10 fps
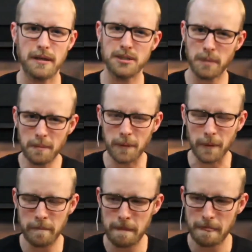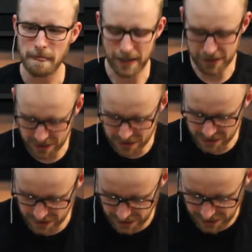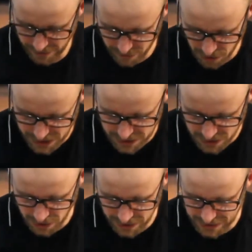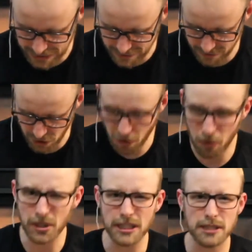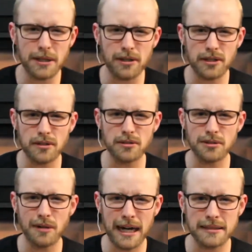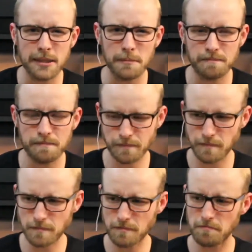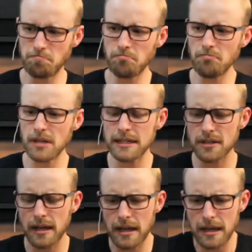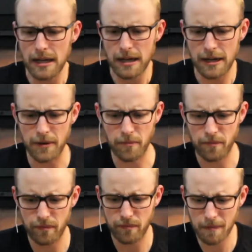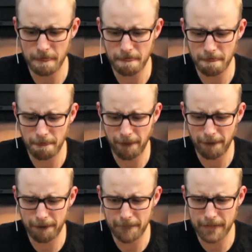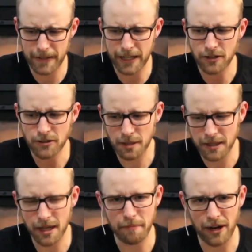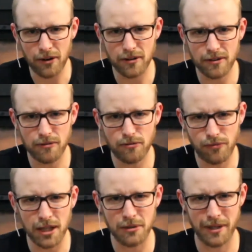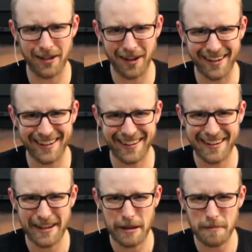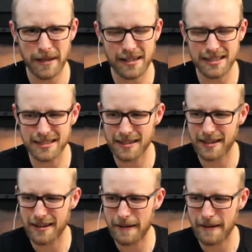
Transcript: his people. And it says, of course, he's going to give the Holy Spirit to those who ask him. And um, here's something about following God, because